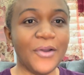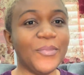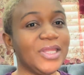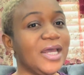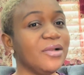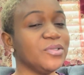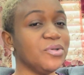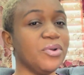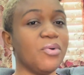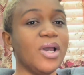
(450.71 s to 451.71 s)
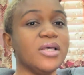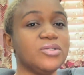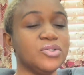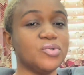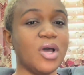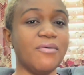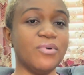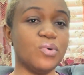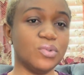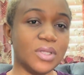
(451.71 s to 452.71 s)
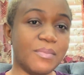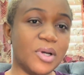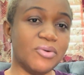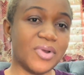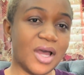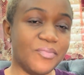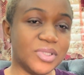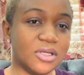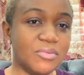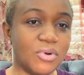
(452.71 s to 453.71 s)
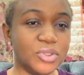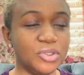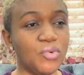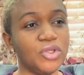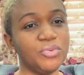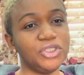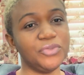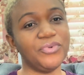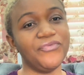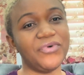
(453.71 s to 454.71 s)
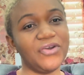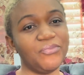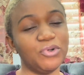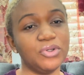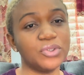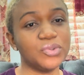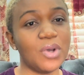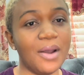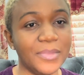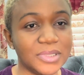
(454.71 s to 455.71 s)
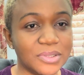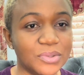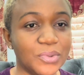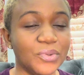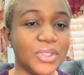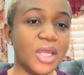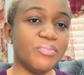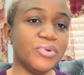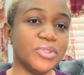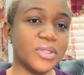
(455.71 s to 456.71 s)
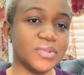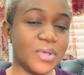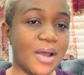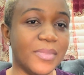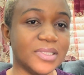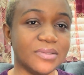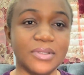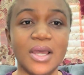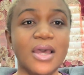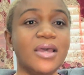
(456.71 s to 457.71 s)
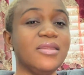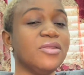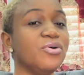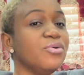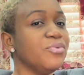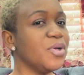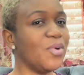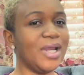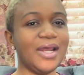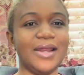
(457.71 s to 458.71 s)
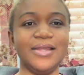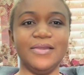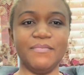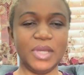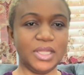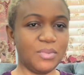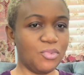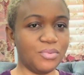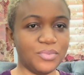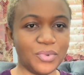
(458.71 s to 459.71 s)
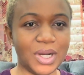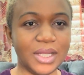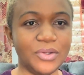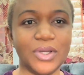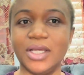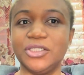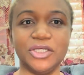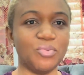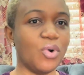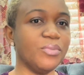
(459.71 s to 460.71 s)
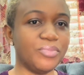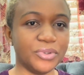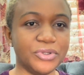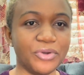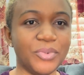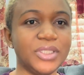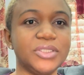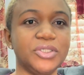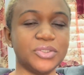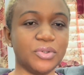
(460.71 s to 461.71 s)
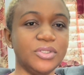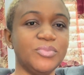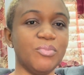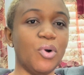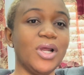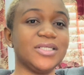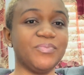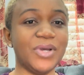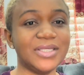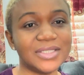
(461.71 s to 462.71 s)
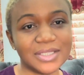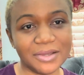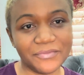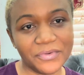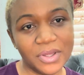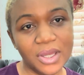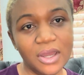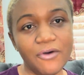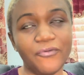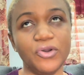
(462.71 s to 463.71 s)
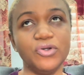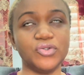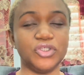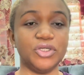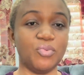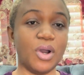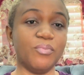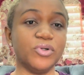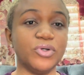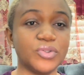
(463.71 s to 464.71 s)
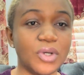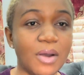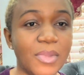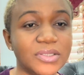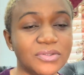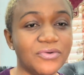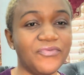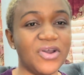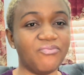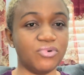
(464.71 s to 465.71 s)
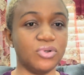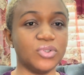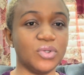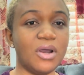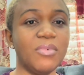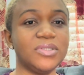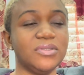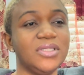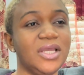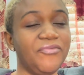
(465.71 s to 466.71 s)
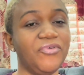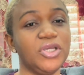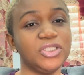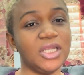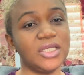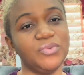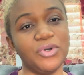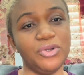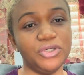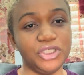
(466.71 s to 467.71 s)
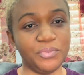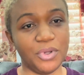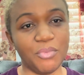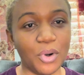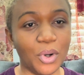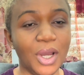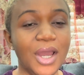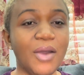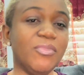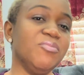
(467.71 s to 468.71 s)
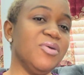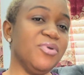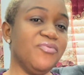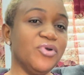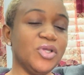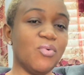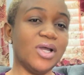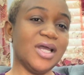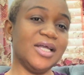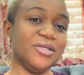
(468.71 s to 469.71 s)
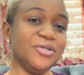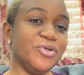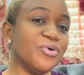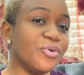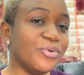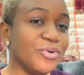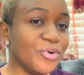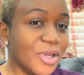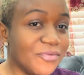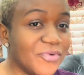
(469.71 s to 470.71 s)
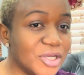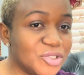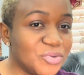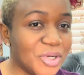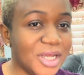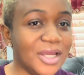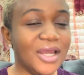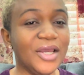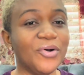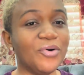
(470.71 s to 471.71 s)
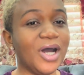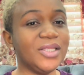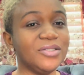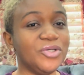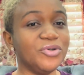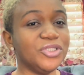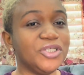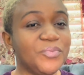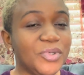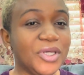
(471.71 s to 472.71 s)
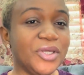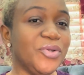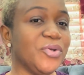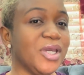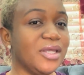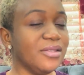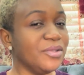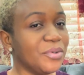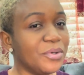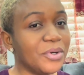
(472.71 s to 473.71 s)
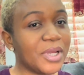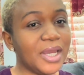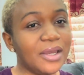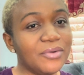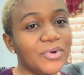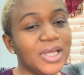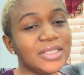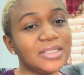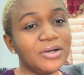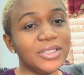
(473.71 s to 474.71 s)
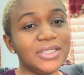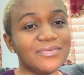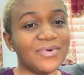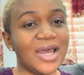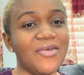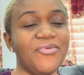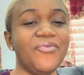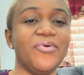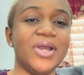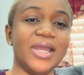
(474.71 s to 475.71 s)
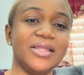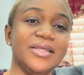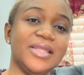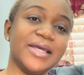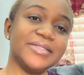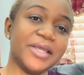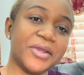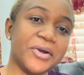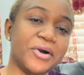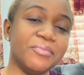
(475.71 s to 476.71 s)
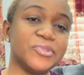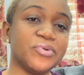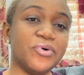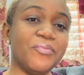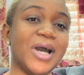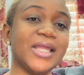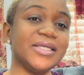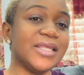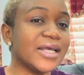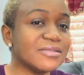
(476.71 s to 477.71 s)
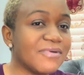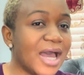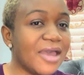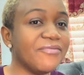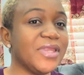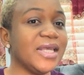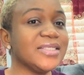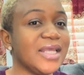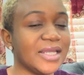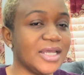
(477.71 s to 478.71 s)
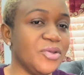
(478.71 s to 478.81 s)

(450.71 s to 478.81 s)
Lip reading: But that also requires you to have a good amount of capital, because you don't want to be shipping 5 products to Amazon or 10 products to Amazon. They don't require any minimum, right? You can ship 1 product, but it's just going to be more expensive for you to ship 1 product to Amazon or 5 products to Amazon, and they're finished next week and you're shipping more. But maybe if you're the one handling your inventory or handling your shipping, you can know, okay, when I sell these 5, before I get the next income to go buy the next 5, things like that.